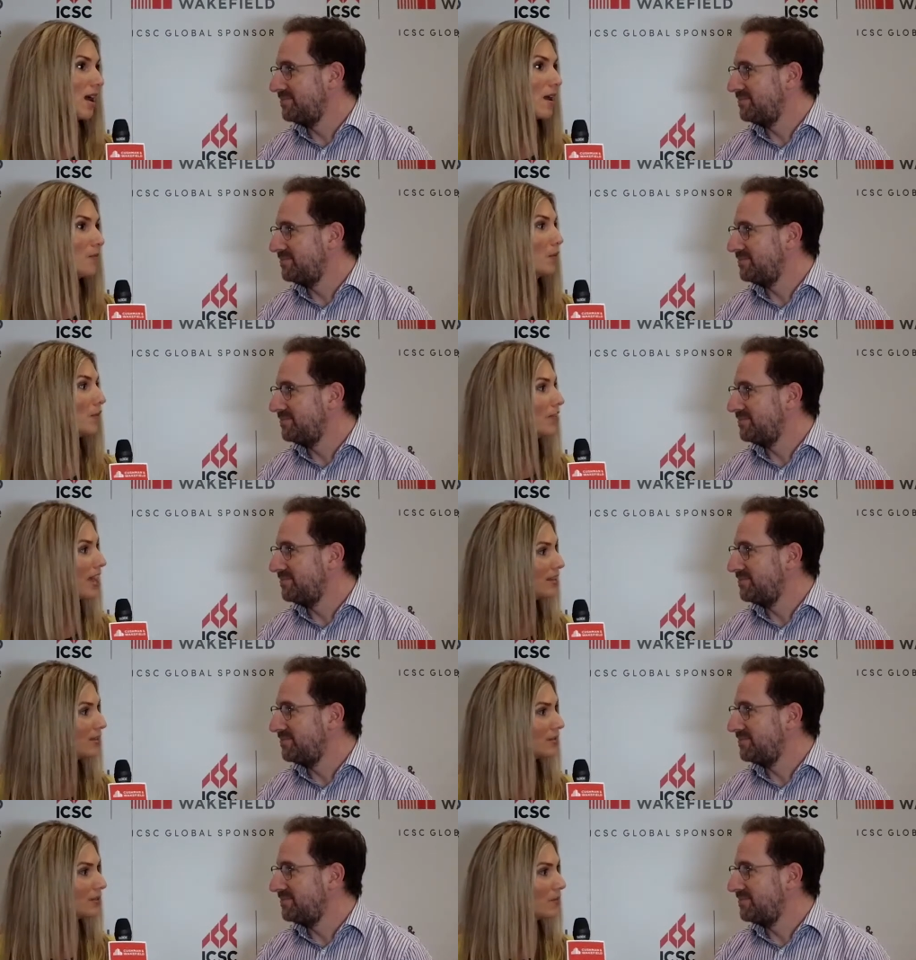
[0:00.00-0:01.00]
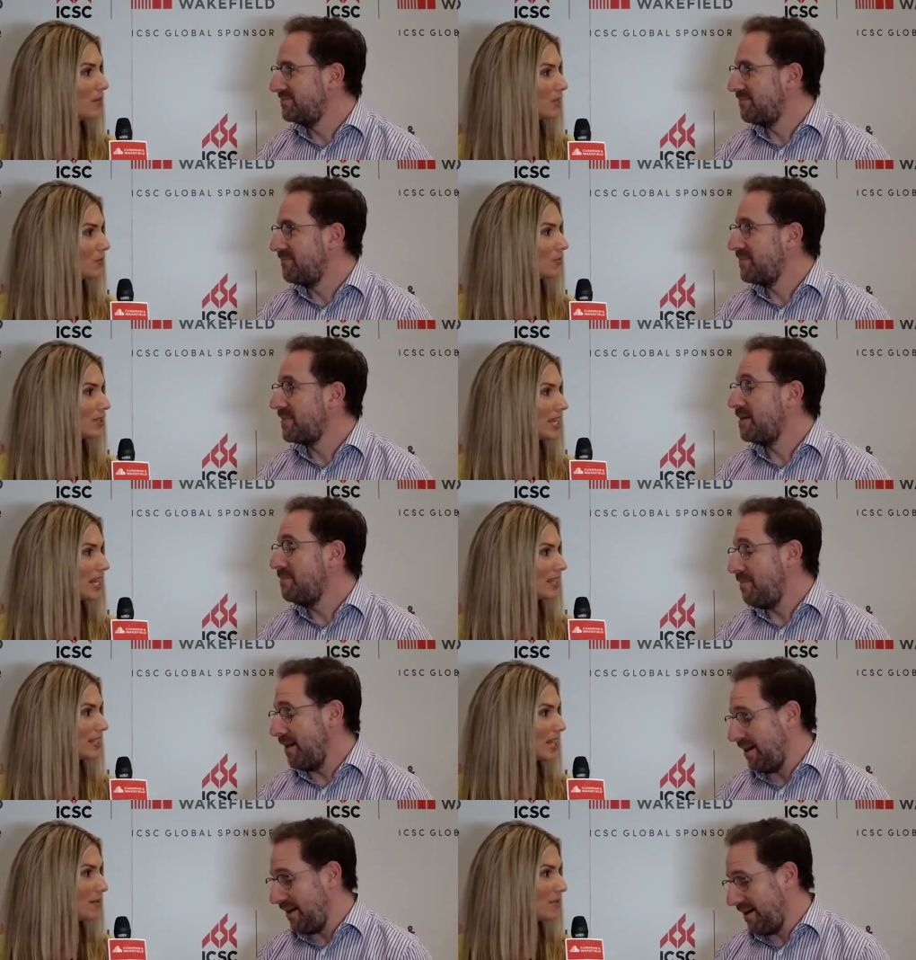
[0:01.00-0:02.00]
Speaker 1: um, well, thank you so much for
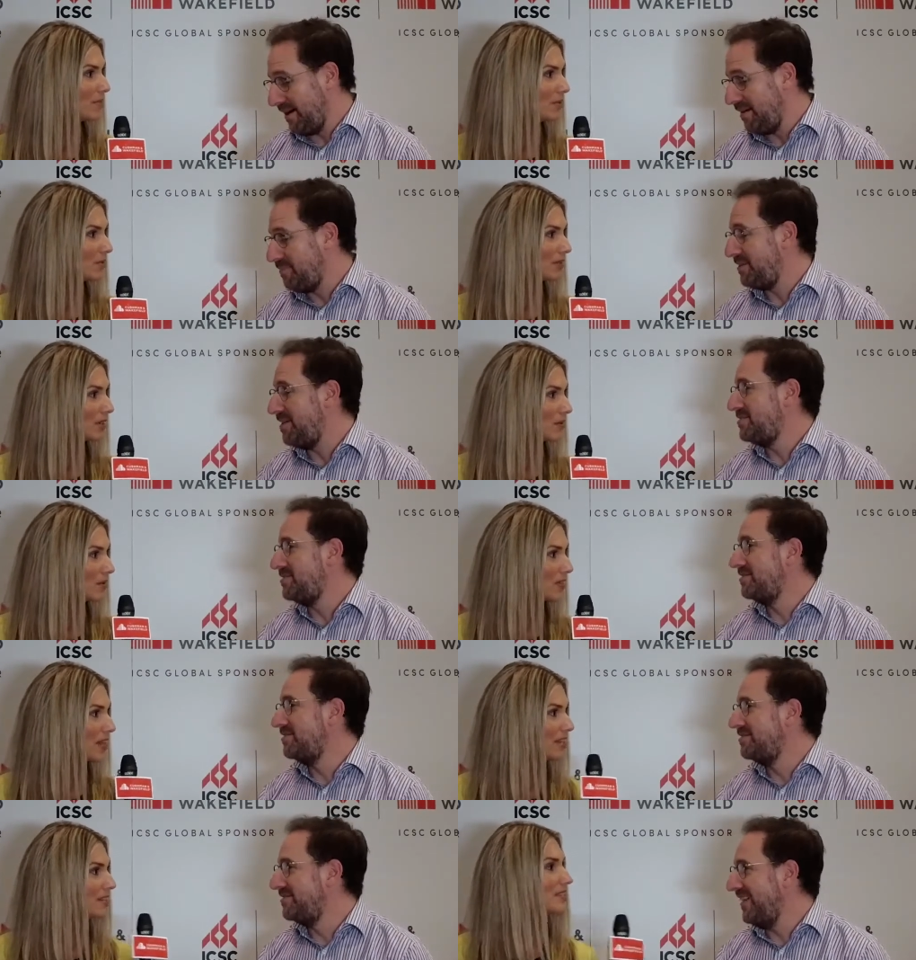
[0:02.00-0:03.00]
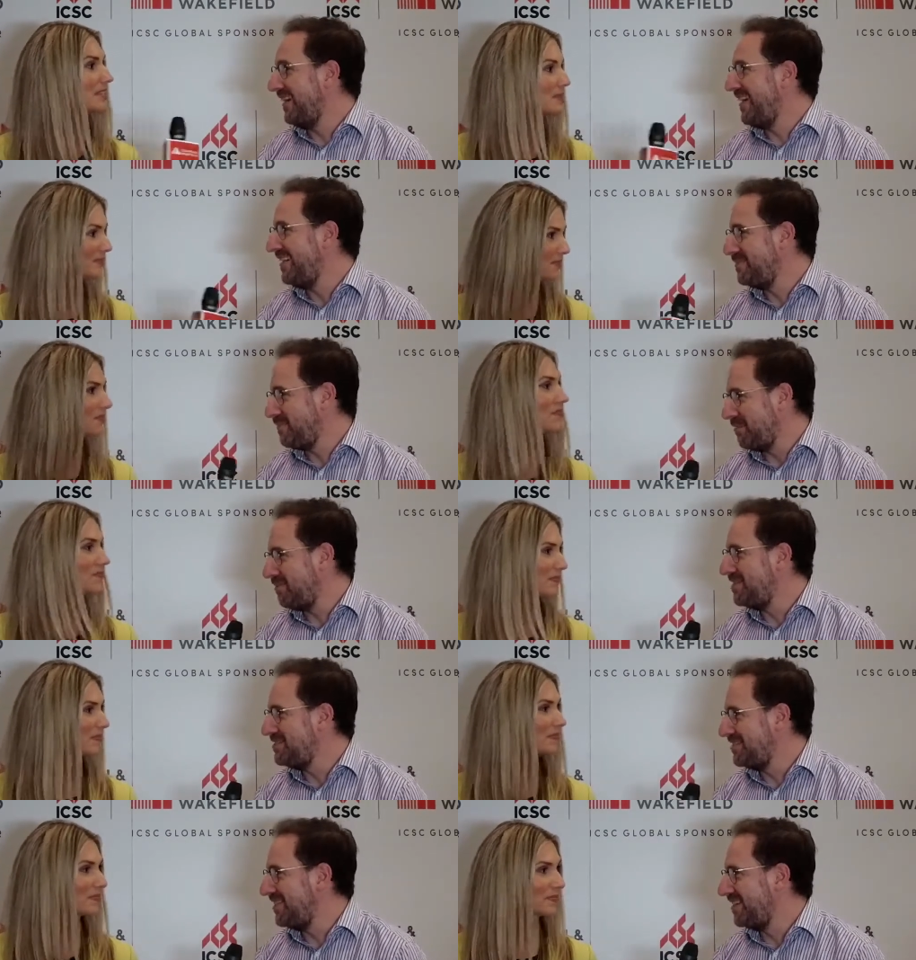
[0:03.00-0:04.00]
taking the time my to be pleasure. here with us. Yeah,
Speaker 2: my
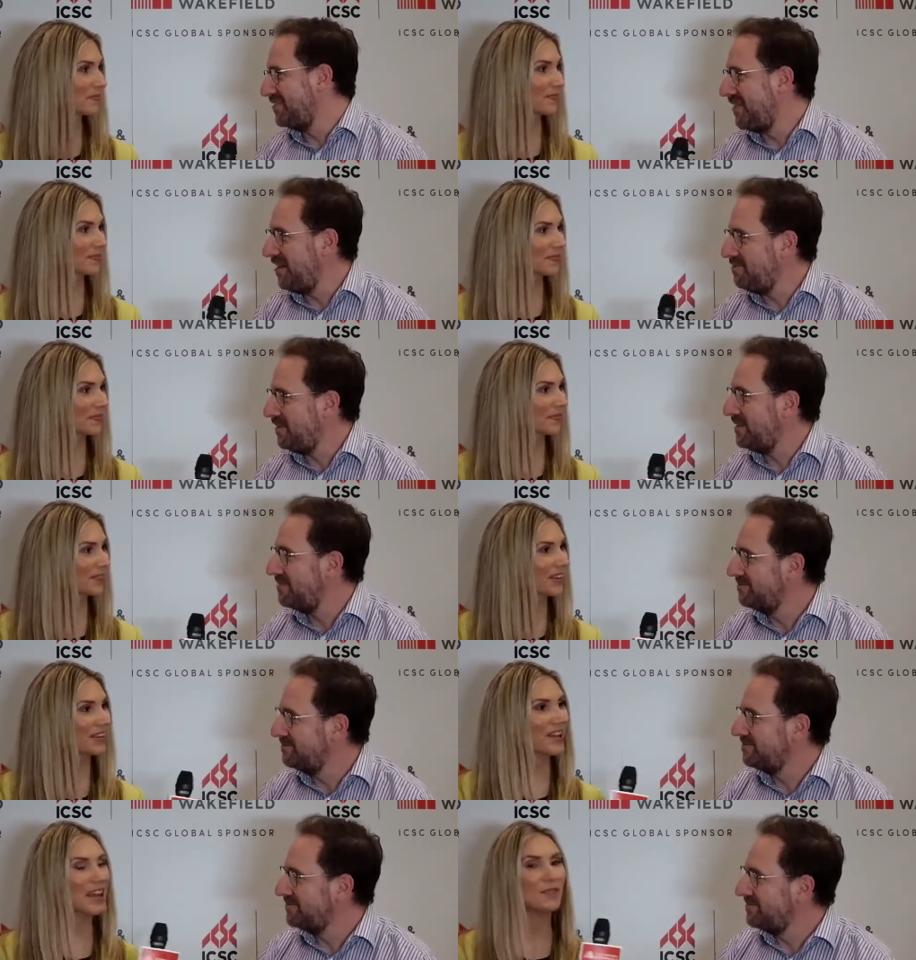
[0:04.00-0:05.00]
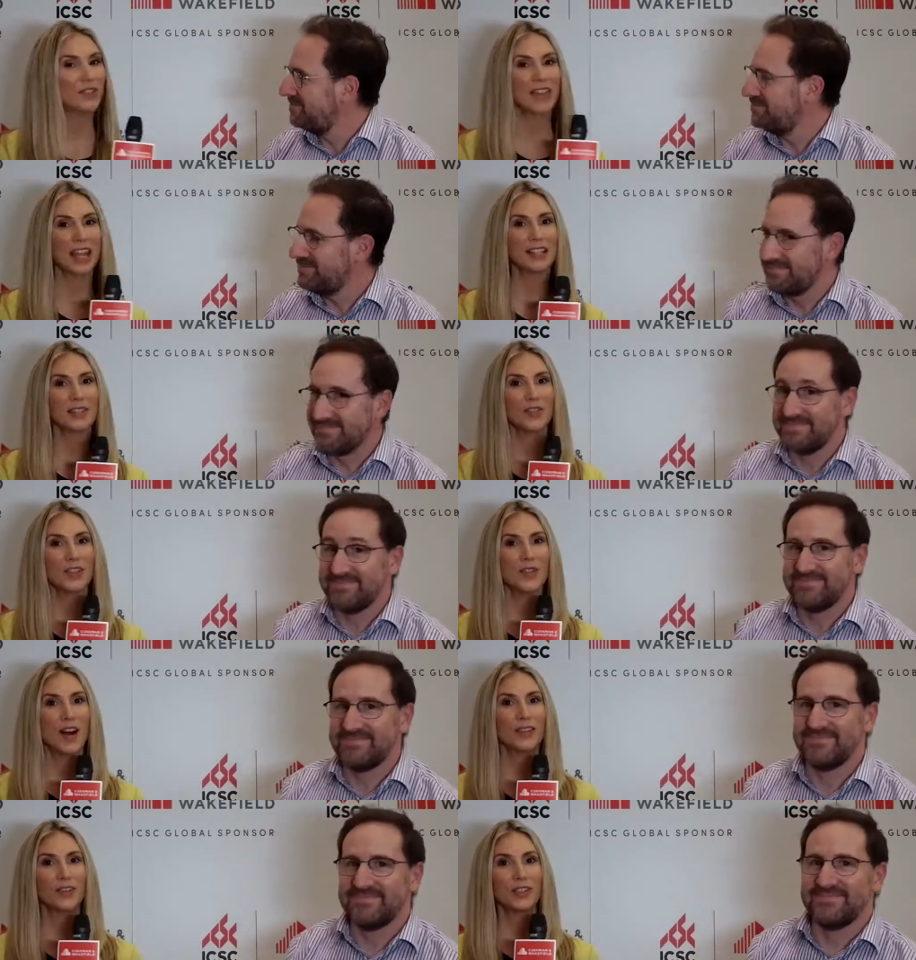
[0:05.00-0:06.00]
pleasure. Thanks for having me.
Speaker 1: All right. Well, thanks for you
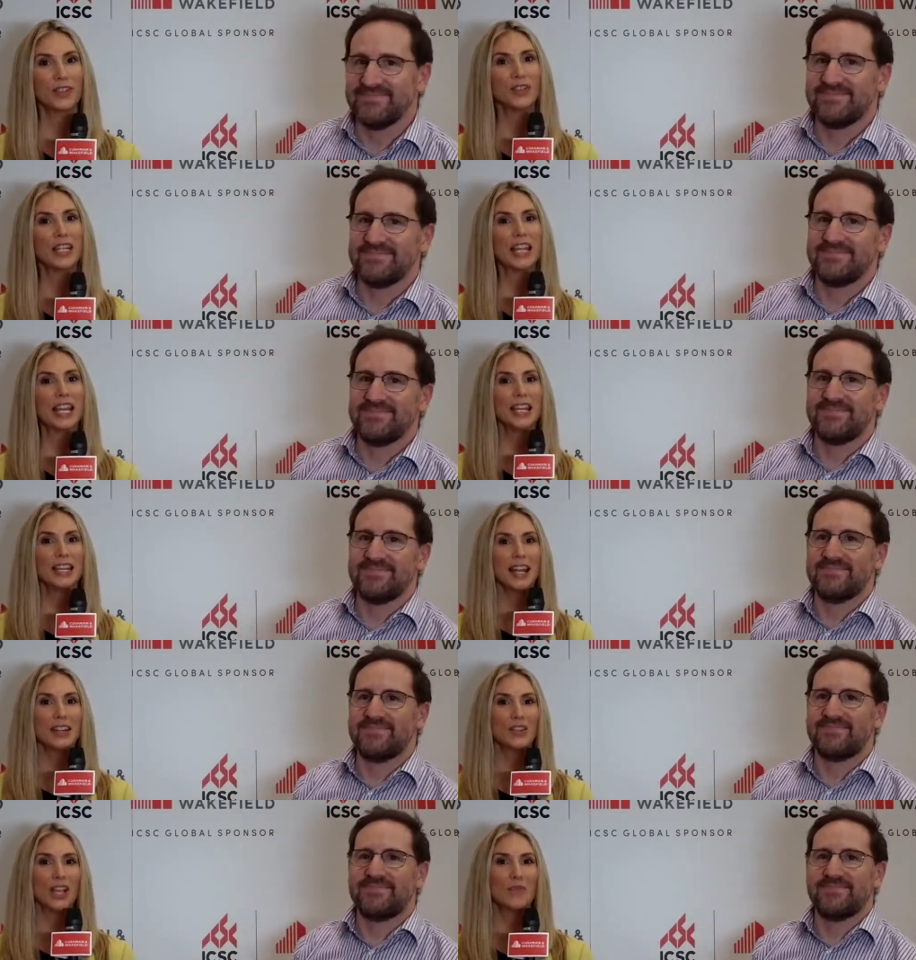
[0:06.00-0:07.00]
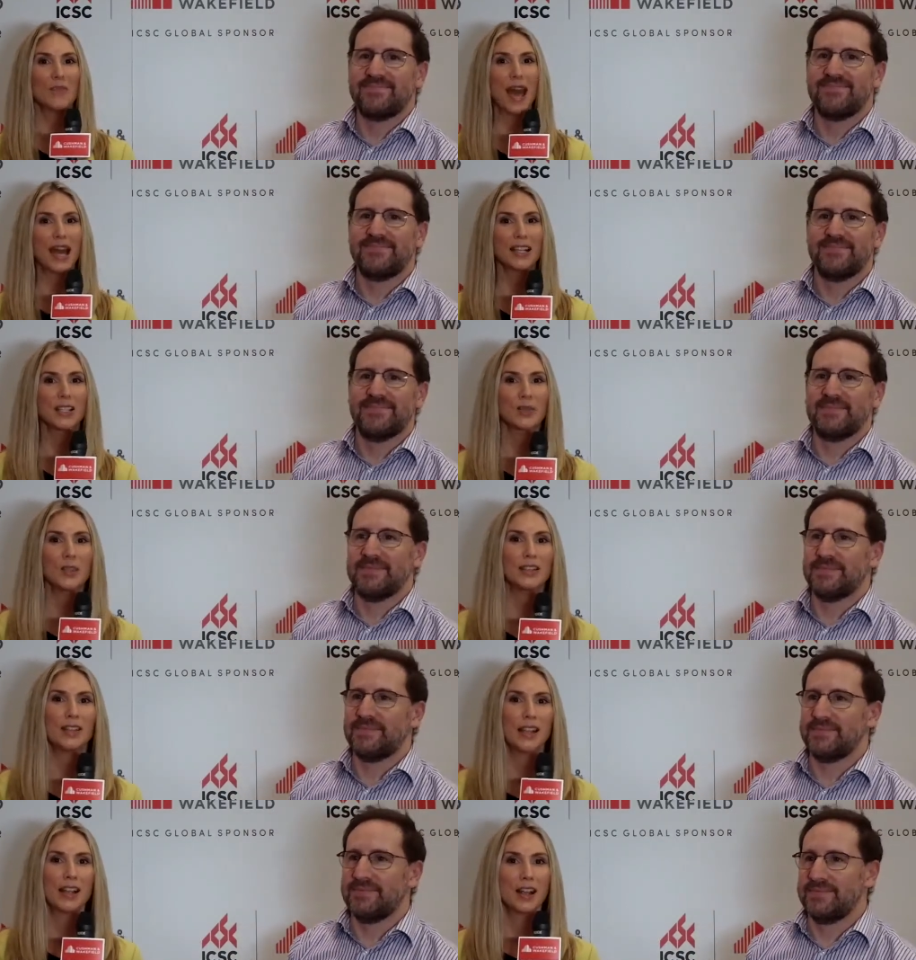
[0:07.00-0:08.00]
all for tuning in and check back as
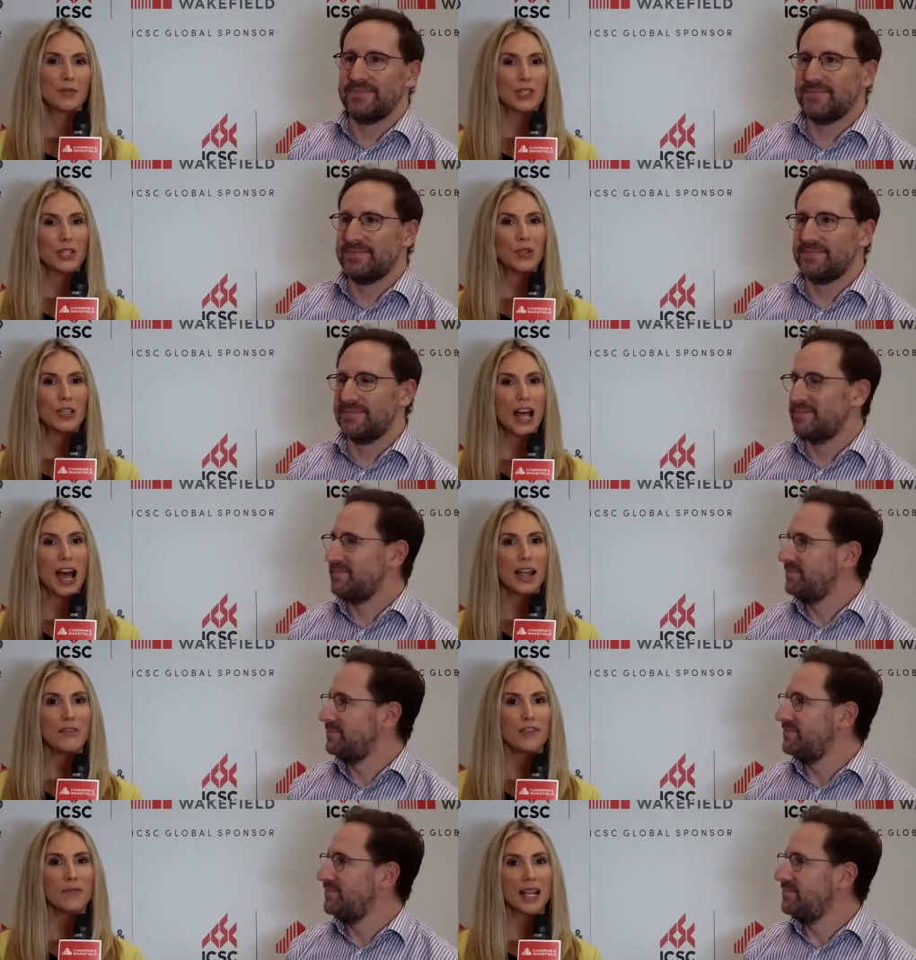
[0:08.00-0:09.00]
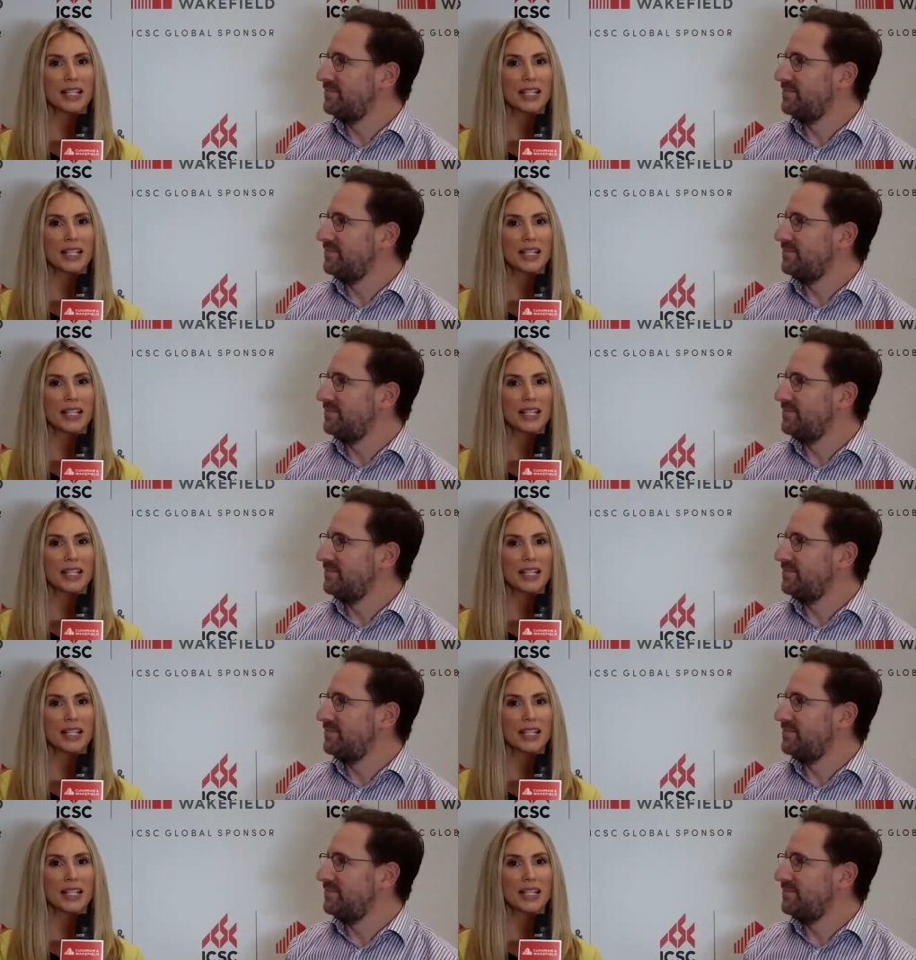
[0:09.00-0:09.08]
we come to you live from